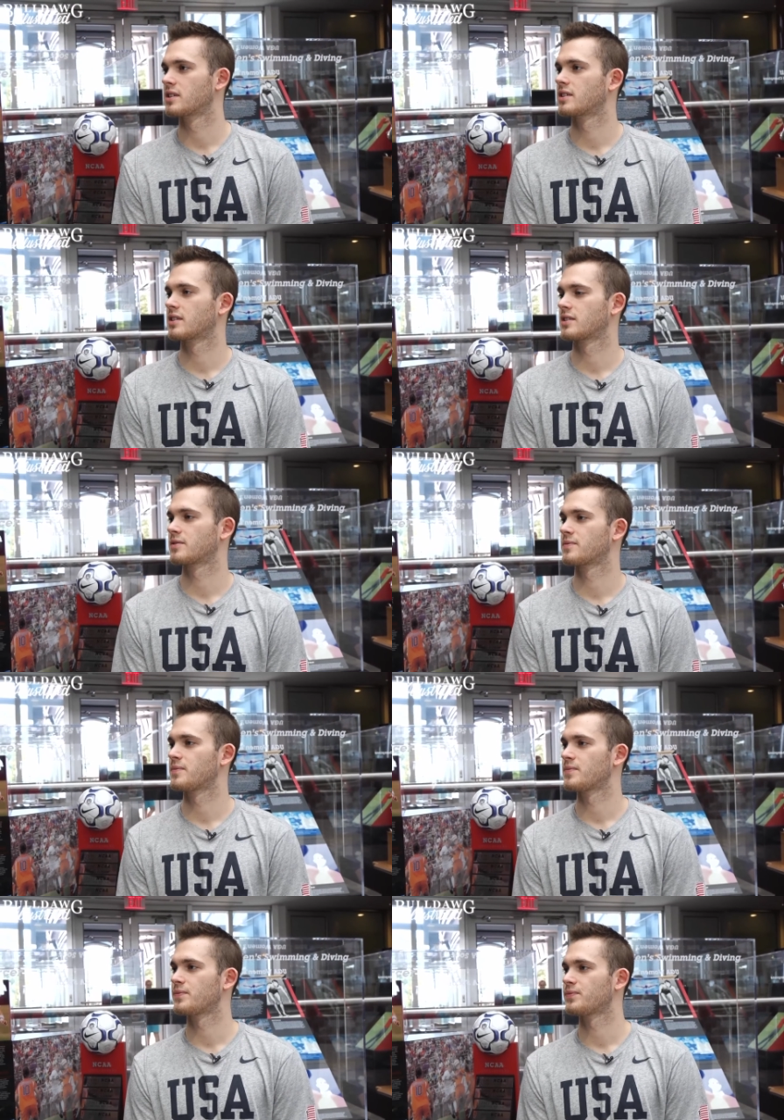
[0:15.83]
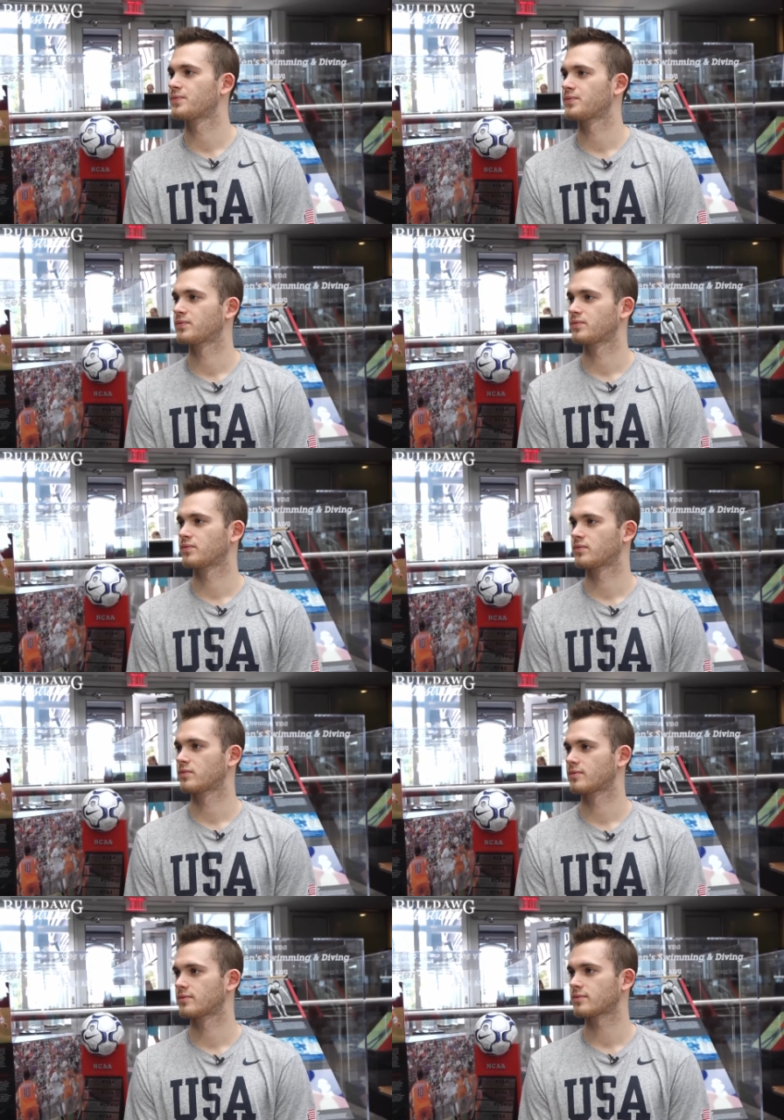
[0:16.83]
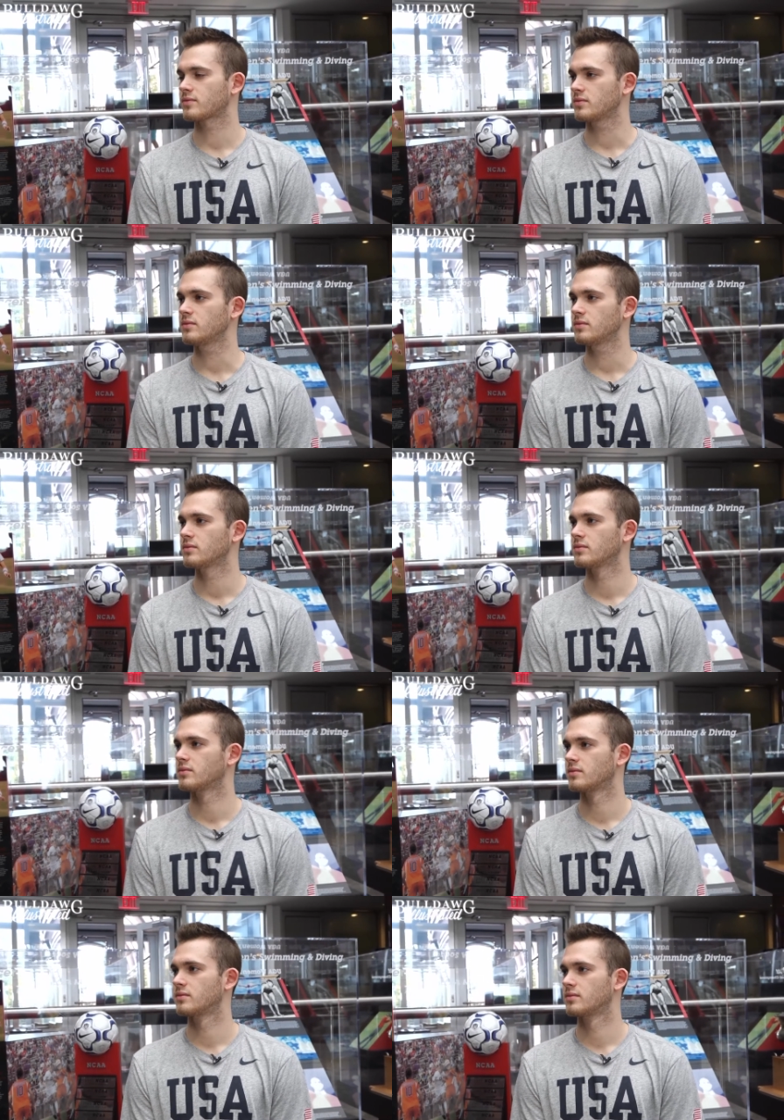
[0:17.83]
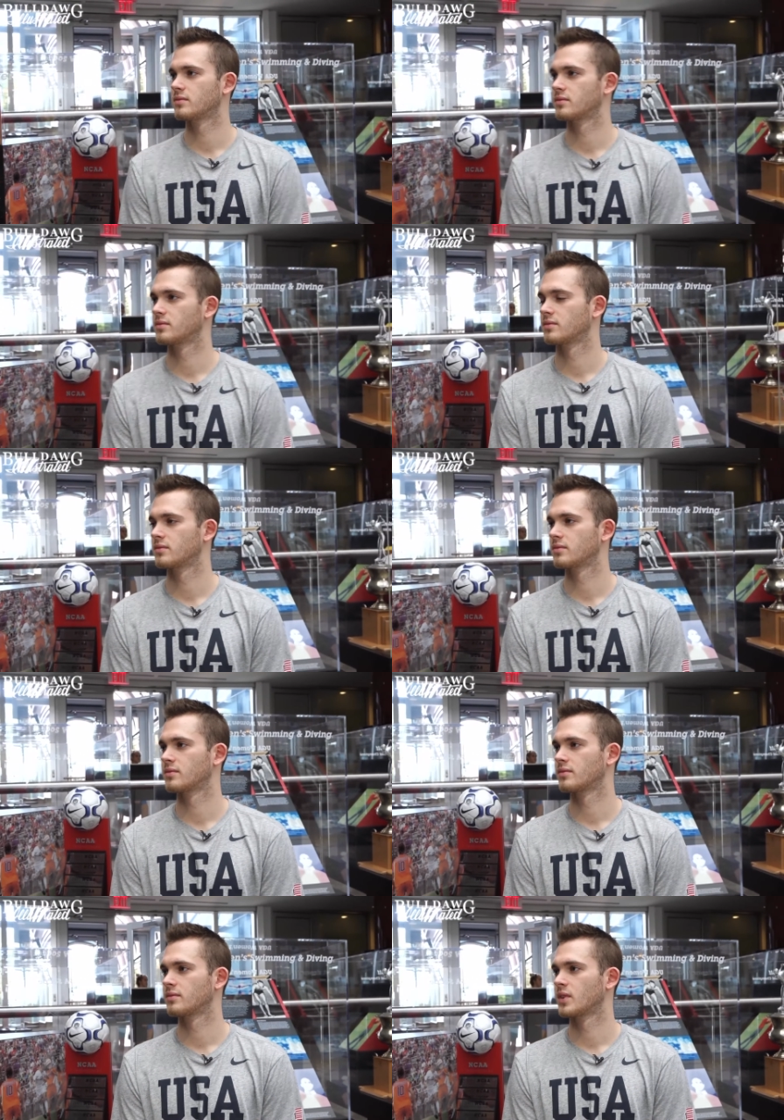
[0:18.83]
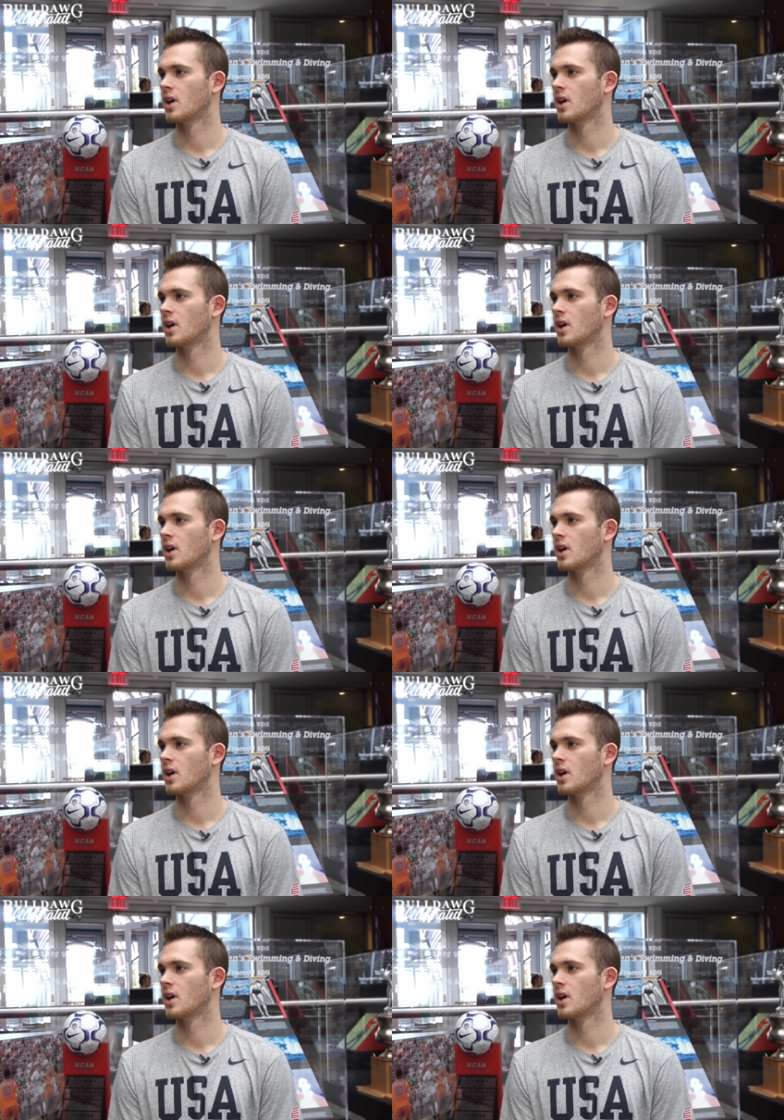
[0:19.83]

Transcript: Has anyone given you, any veteran Olympians, given you any advice as you get ready to go?